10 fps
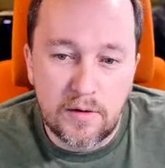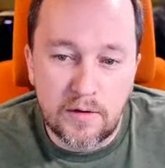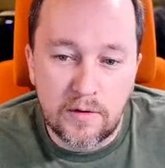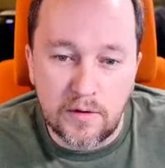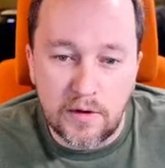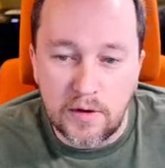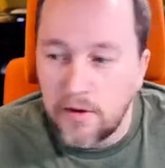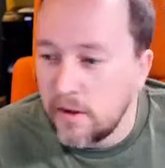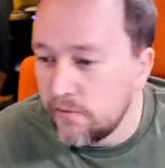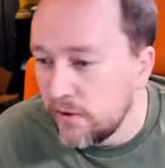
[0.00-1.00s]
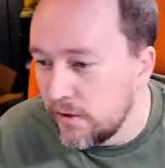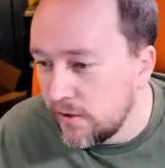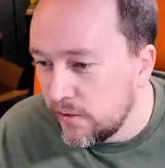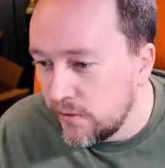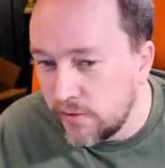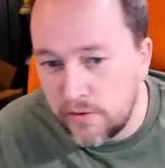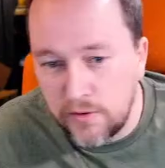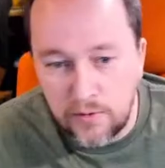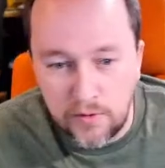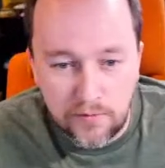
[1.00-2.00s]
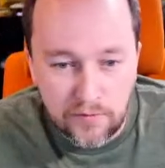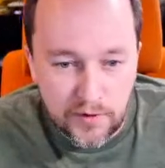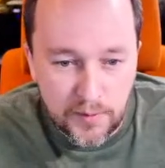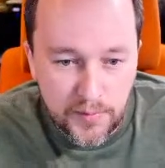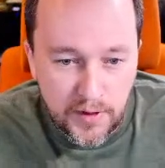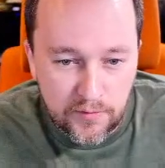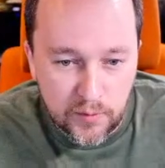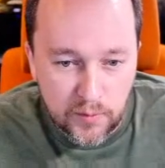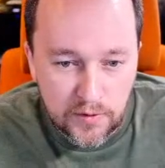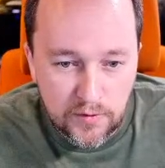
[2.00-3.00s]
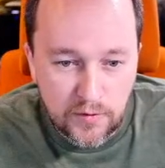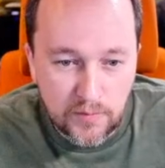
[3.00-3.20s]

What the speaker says: I'll have to undo the flip afterwards.